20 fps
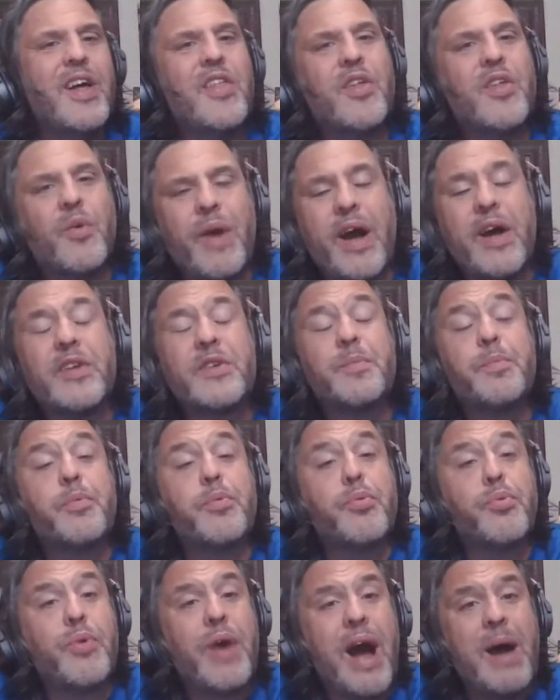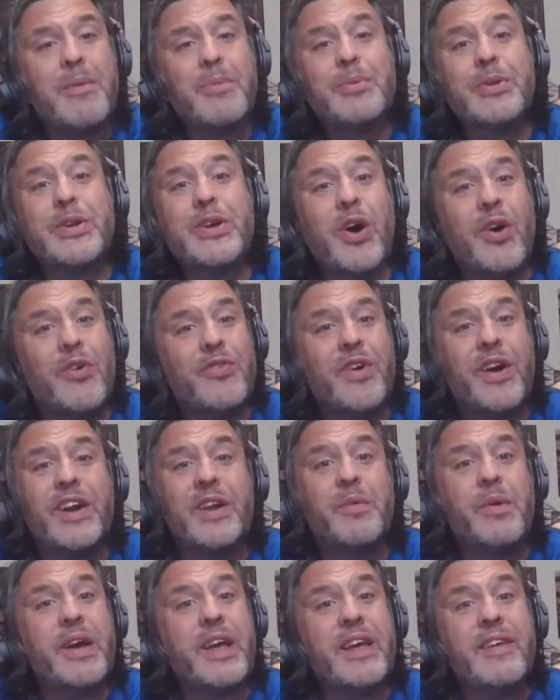The round's probably over
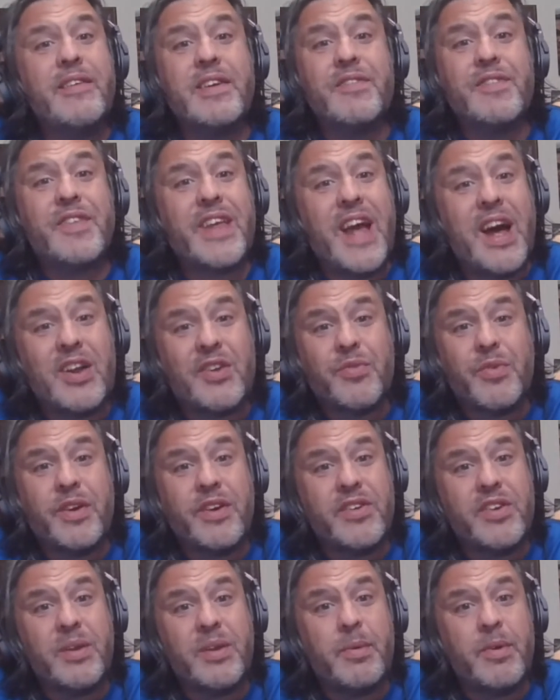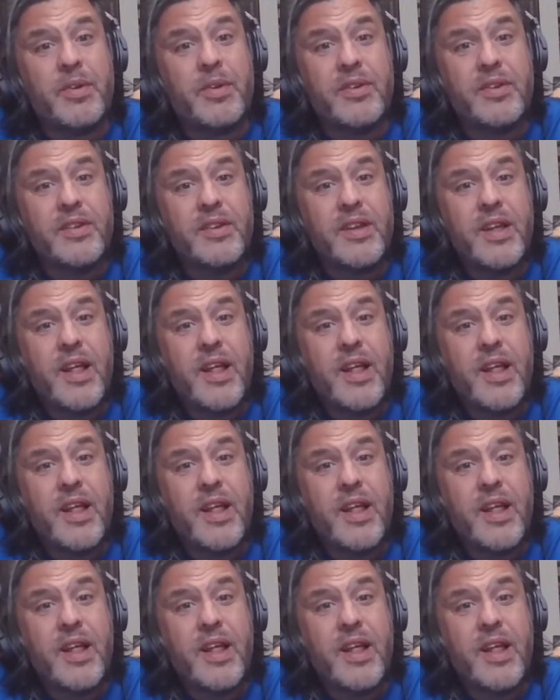anyway, even if the count's reasonable.